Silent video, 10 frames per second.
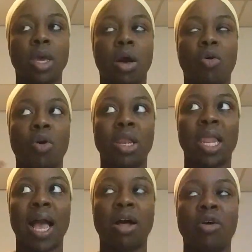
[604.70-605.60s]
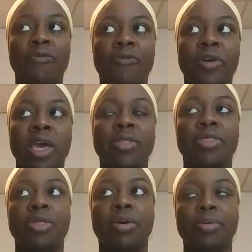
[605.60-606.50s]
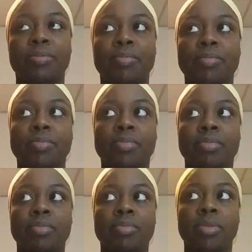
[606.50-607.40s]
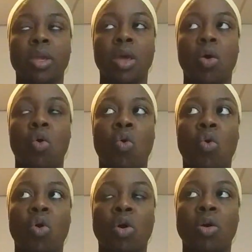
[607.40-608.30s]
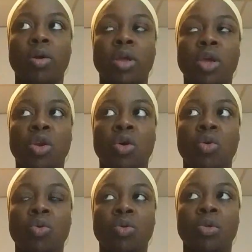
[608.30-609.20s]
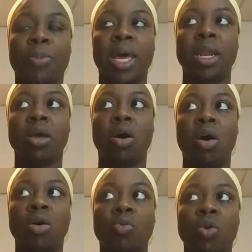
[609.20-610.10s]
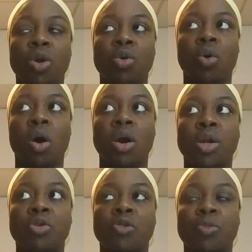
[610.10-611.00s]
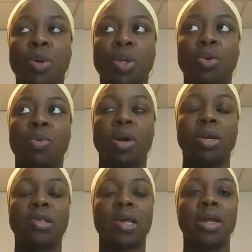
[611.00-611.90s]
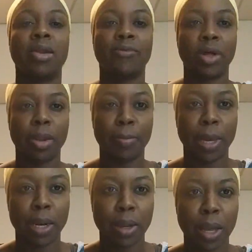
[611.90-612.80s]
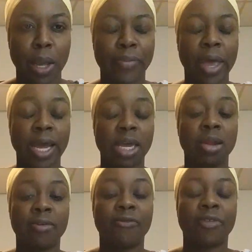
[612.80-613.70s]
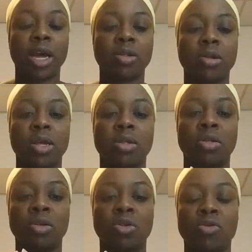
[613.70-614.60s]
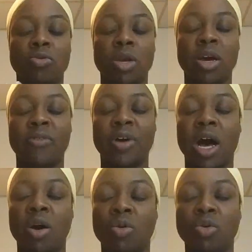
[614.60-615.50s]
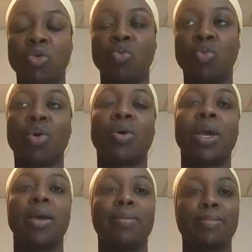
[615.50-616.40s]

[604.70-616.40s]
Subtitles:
or a lack of faith, or depending on where you are in your spiritual awareness and development, that can affect the degree of how you worry